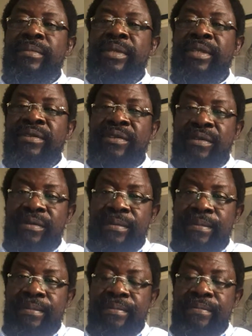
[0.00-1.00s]
This
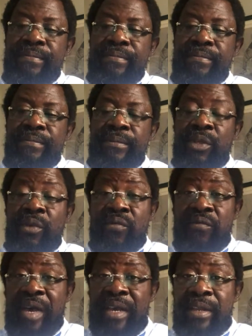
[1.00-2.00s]
you'll
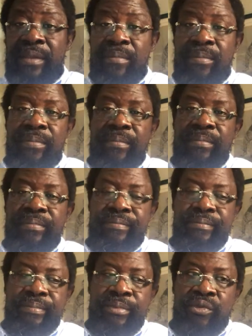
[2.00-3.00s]
find in
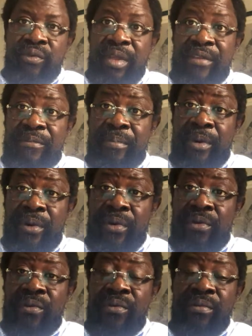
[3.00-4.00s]
today's
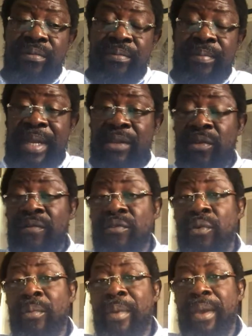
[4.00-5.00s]
Borno part of
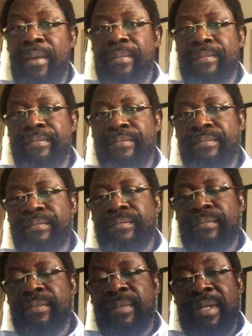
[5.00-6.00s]
Yobe.
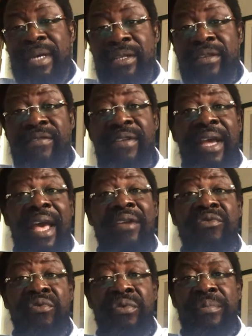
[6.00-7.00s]
That is the
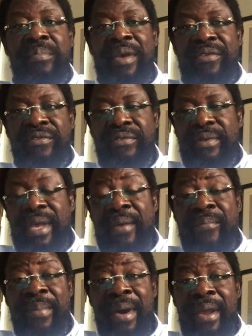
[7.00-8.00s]
Kanuri-based
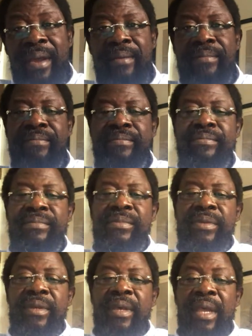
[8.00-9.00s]
empire,
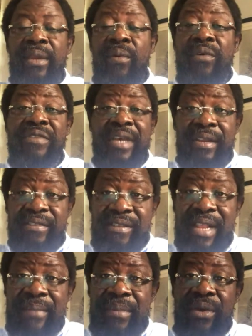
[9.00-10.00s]
and it was an
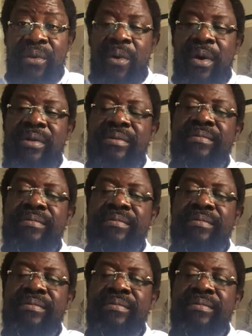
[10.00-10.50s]
Islamic one.